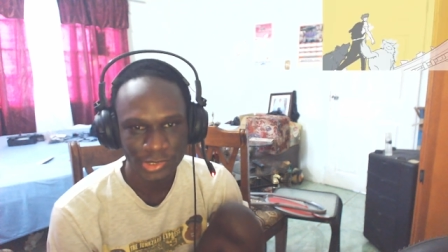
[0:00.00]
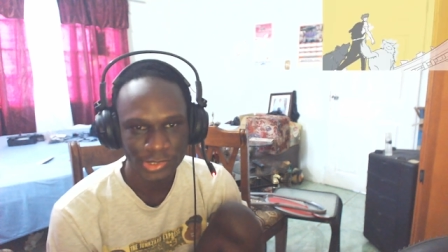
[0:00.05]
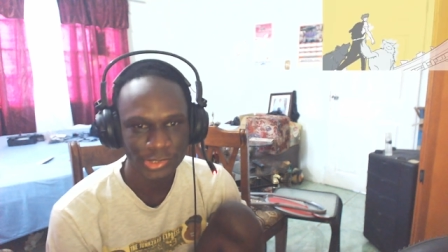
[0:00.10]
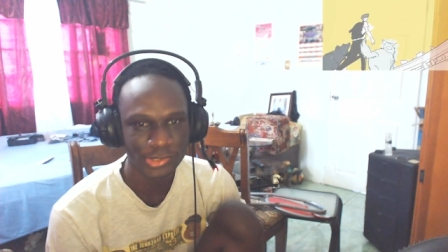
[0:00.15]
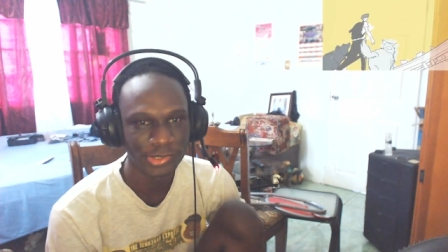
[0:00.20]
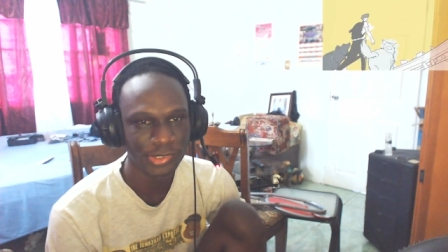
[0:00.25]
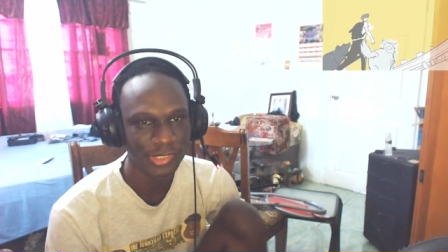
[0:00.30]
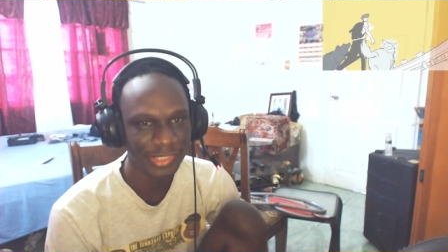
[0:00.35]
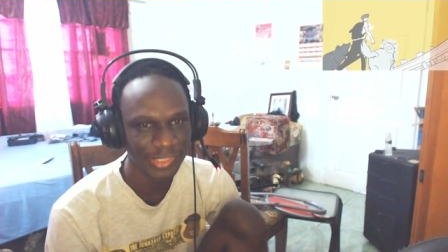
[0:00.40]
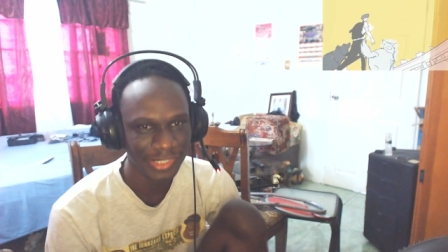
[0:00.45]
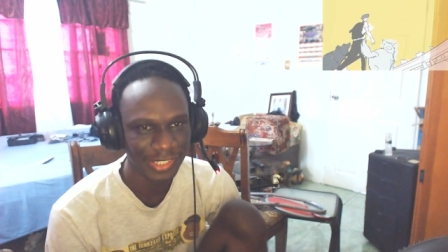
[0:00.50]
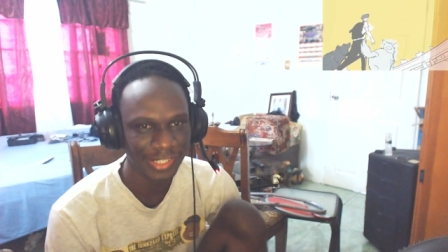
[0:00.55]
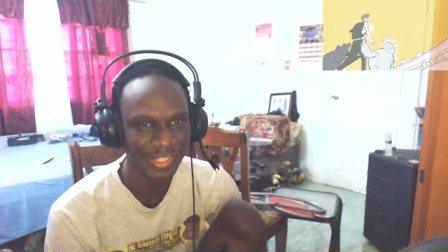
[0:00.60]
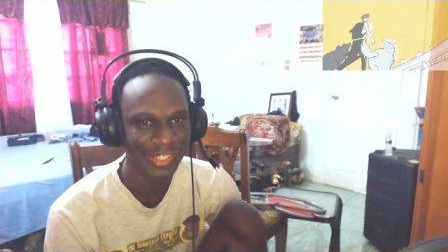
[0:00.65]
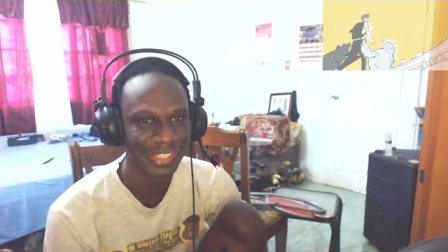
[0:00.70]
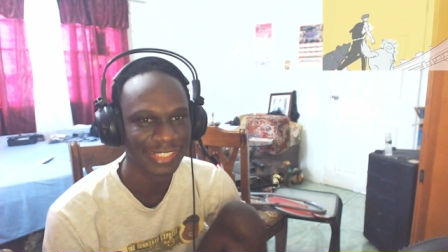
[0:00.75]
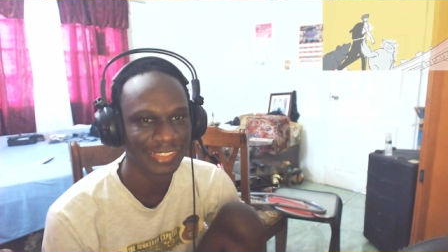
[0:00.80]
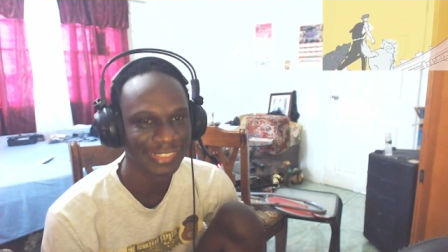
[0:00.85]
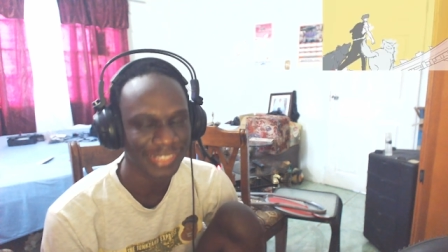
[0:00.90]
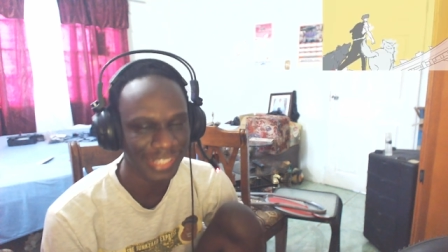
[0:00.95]

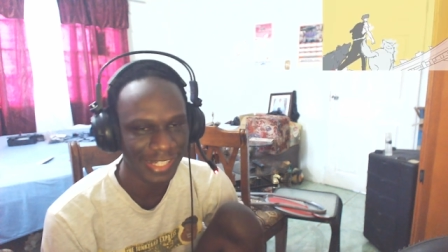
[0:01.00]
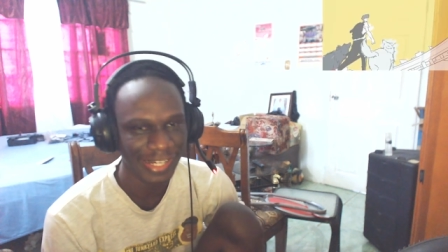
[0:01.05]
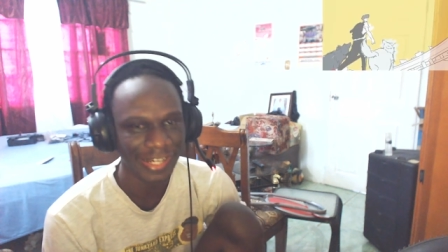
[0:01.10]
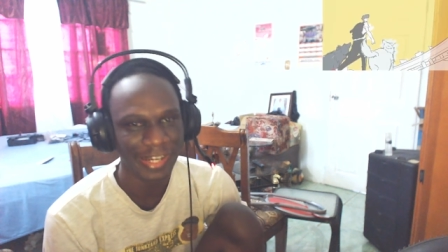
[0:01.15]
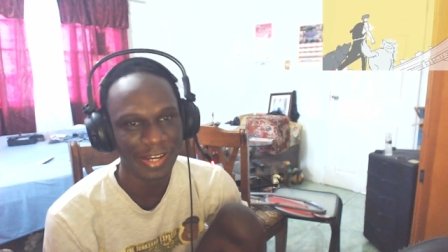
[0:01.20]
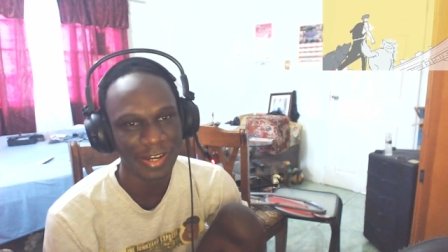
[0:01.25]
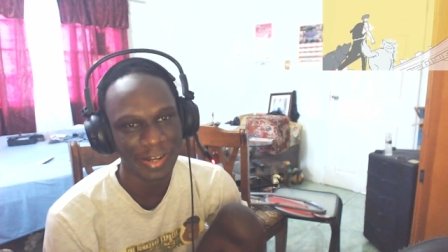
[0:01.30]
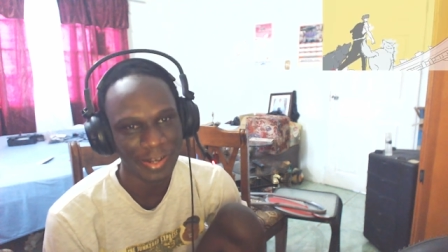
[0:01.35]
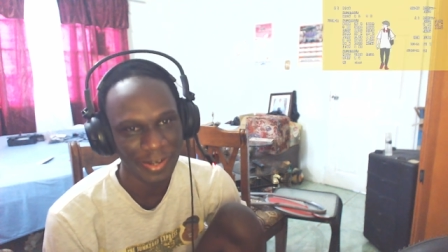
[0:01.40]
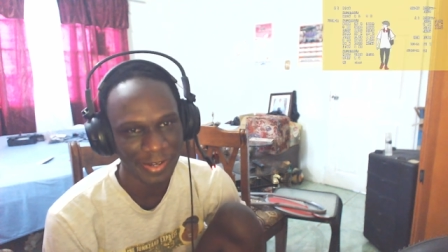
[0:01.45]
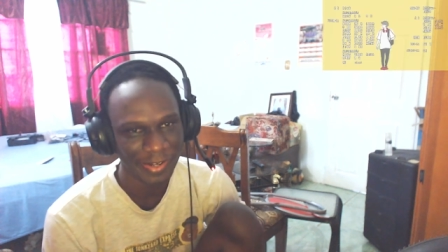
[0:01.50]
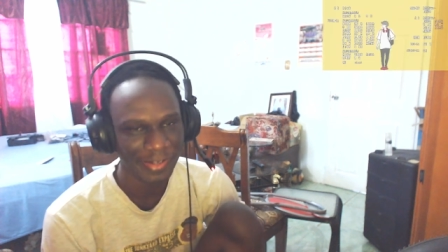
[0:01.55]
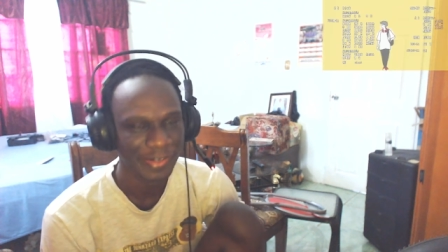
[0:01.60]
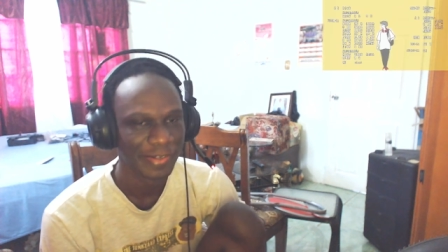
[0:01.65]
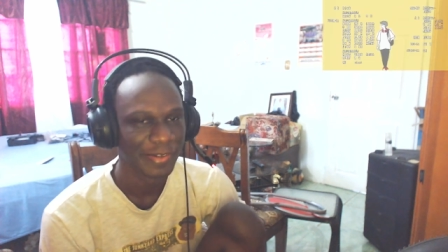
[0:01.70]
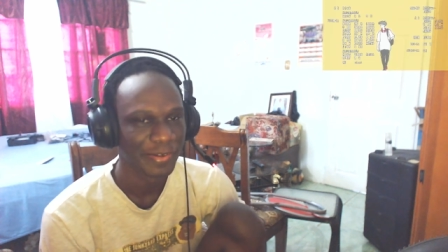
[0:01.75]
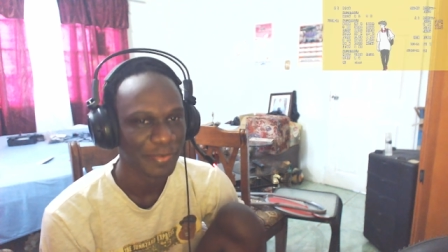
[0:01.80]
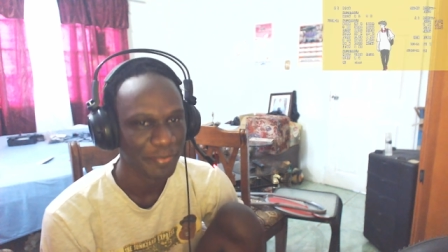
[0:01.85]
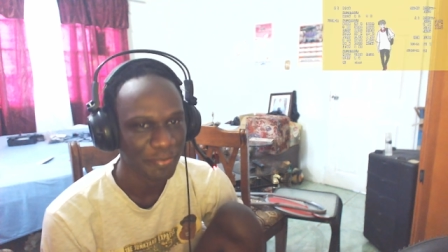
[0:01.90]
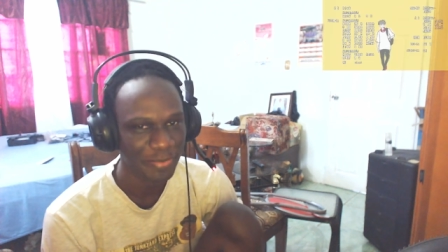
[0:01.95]
Sukuna is a uh,
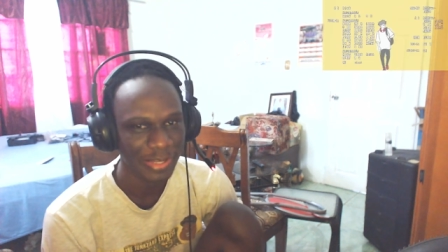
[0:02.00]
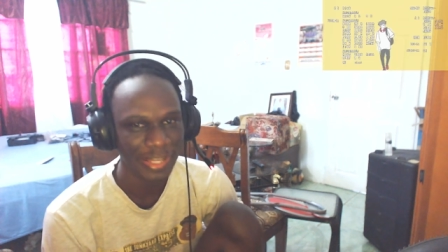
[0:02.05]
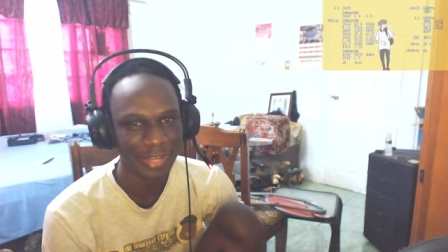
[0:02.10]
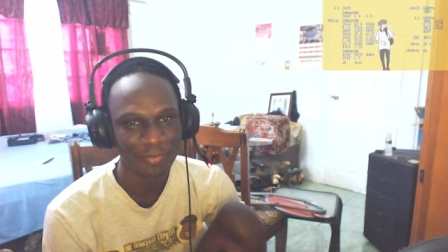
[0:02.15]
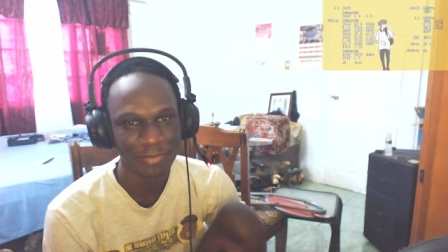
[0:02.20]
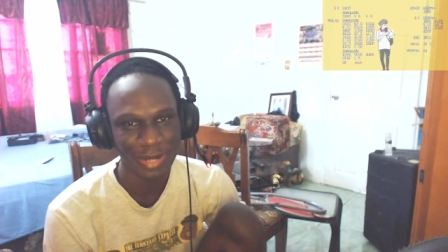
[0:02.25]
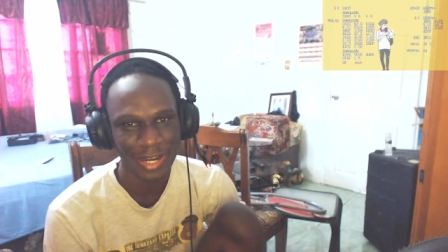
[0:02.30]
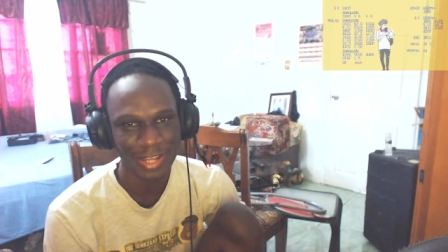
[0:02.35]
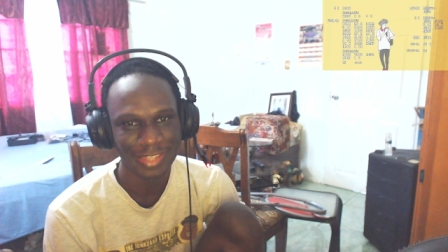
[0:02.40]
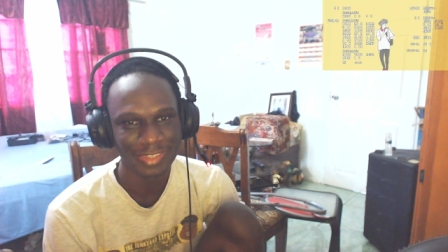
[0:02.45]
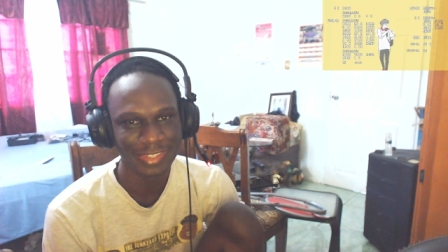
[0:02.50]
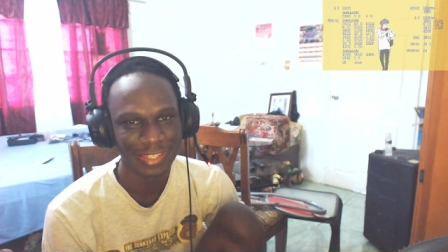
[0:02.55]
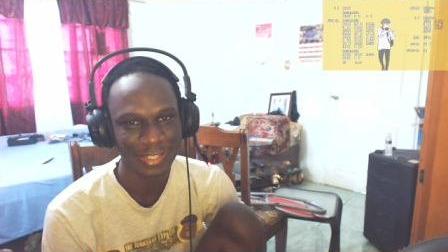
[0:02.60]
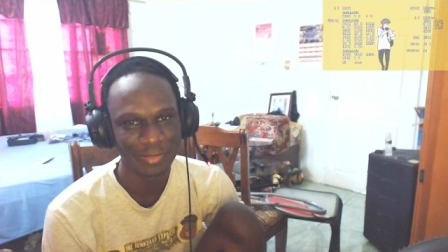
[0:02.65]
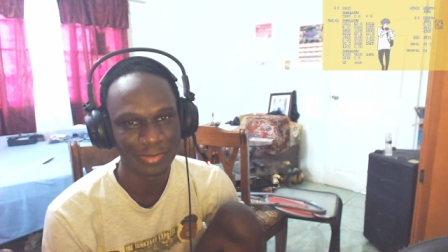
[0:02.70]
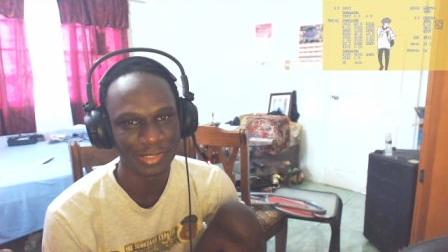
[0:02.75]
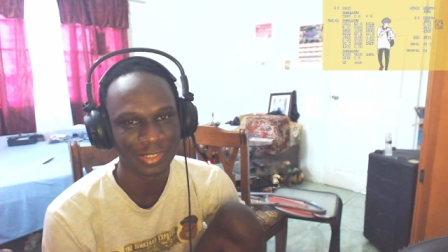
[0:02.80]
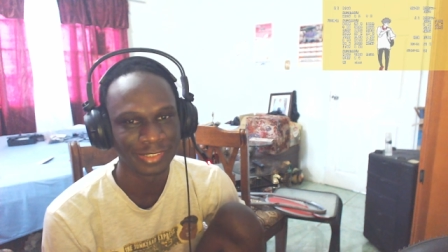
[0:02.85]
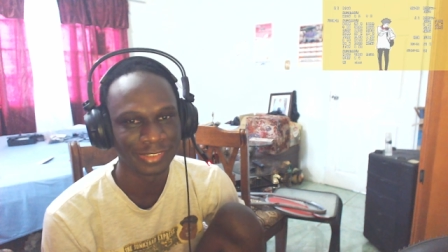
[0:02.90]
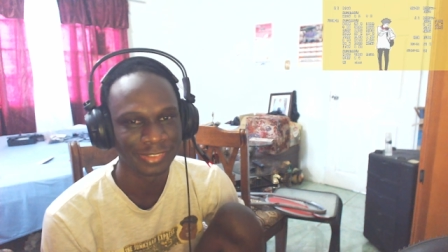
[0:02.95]
big bad
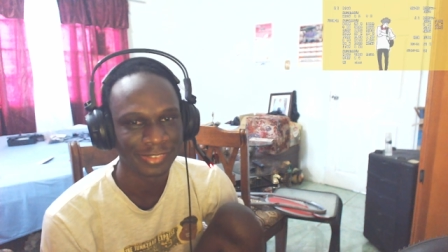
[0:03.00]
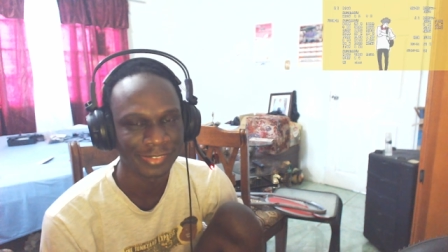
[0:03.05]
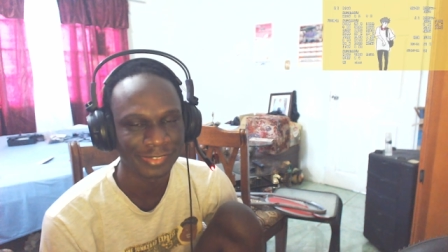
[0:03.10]
demon.